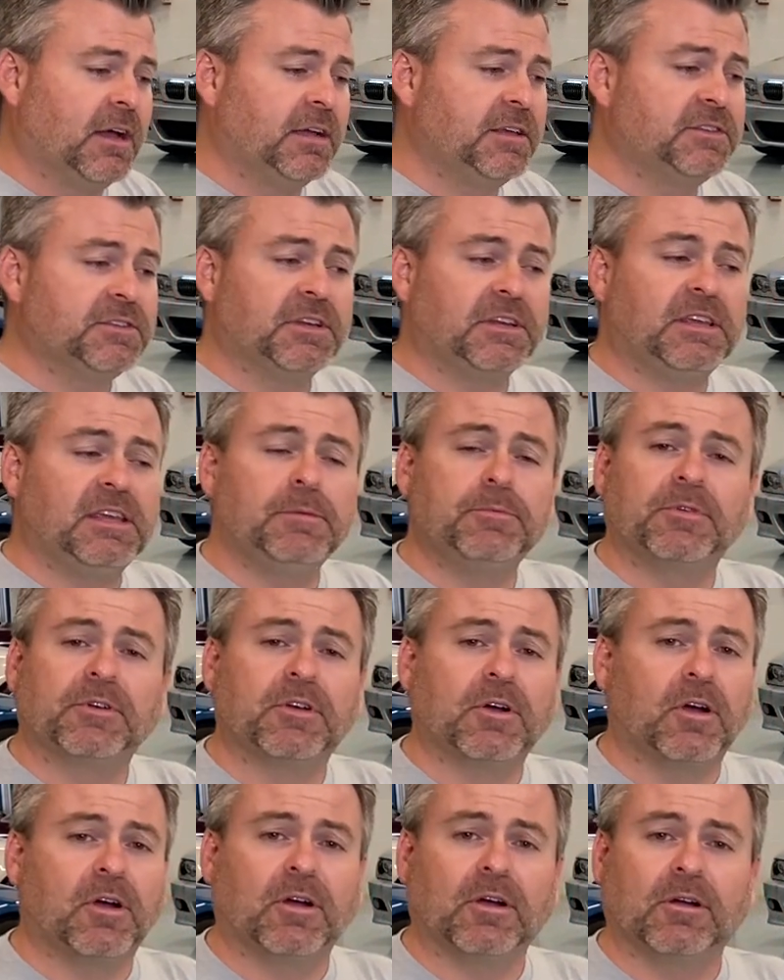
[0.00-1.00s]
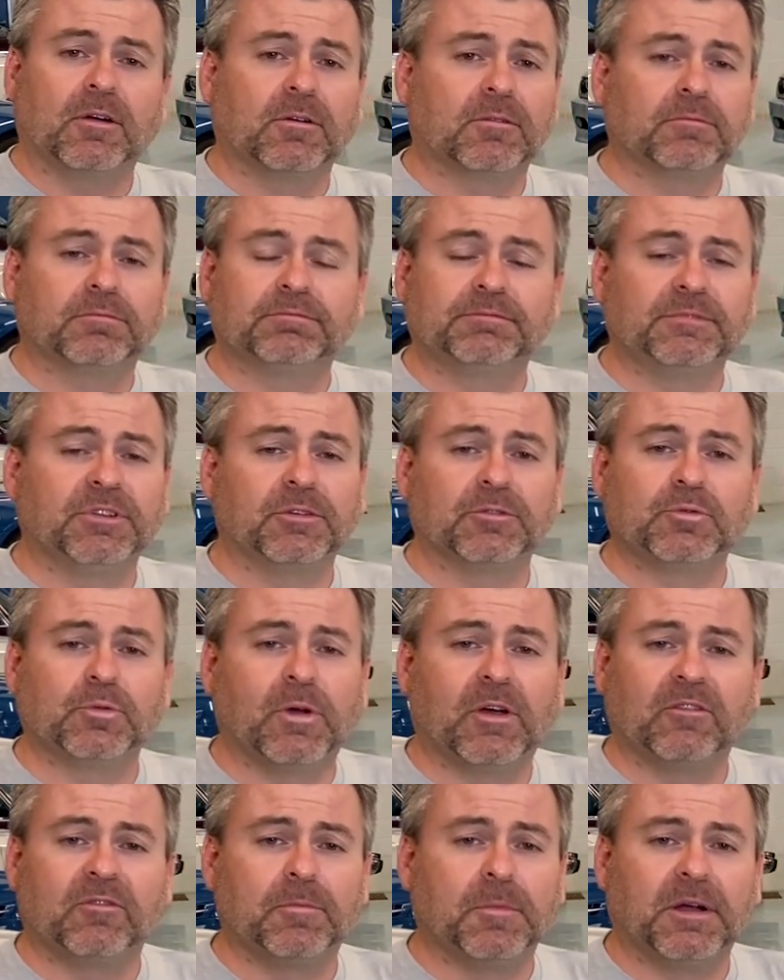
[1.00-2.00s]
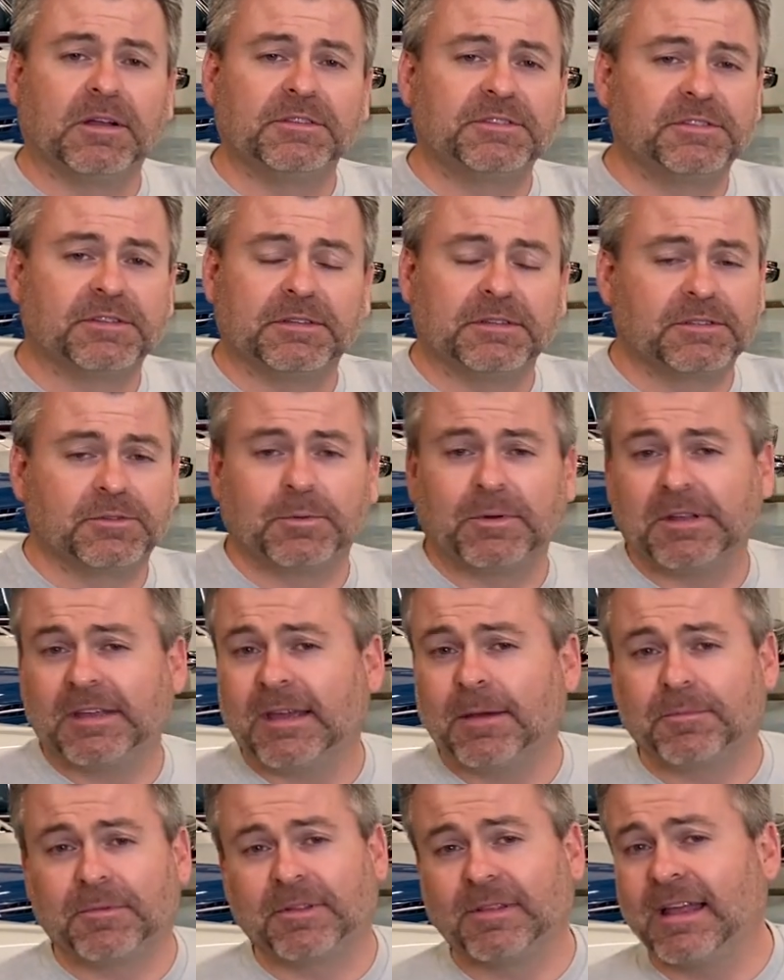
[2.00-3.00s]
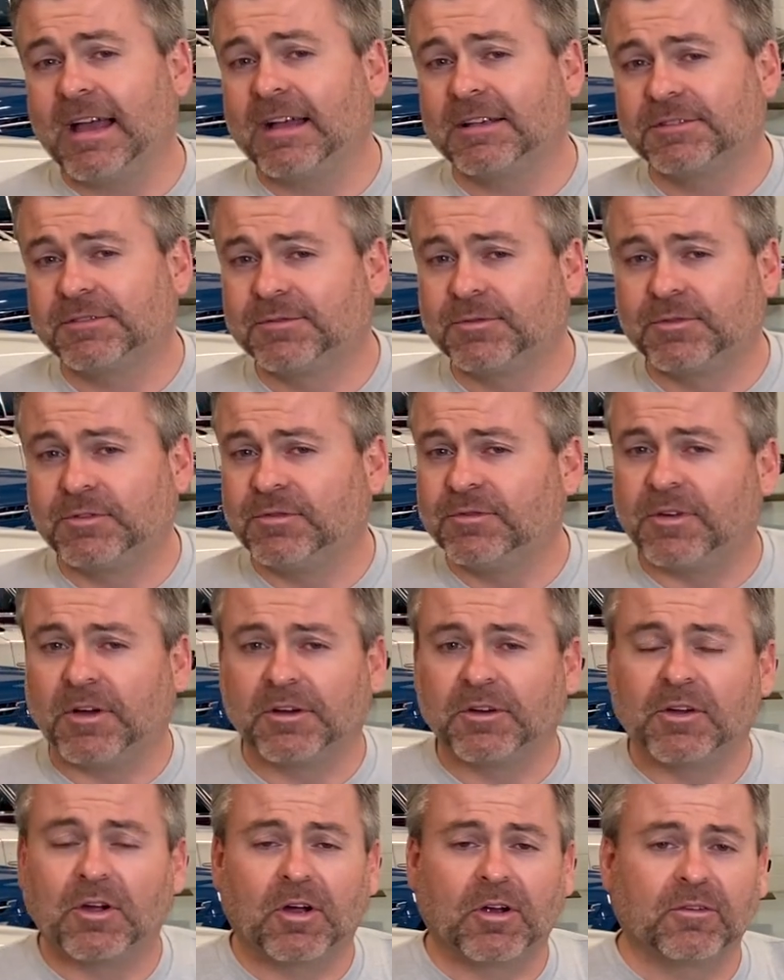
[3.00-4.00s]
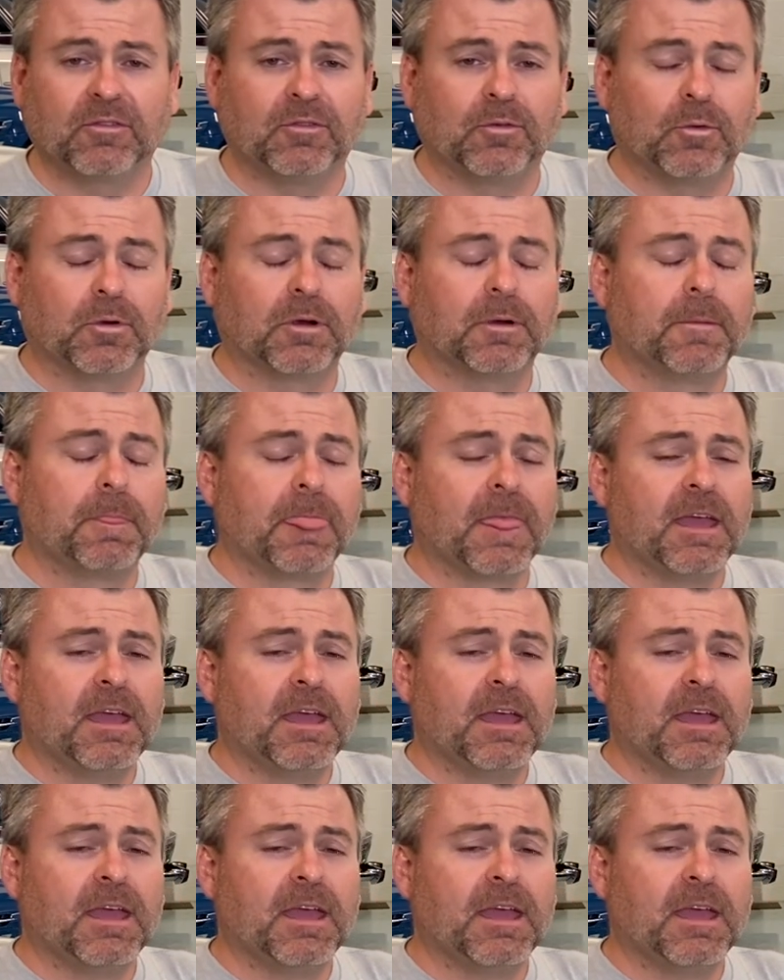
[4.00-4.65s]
He's going to keep the car, you know, 12 months. It's what he kept the last fun car for.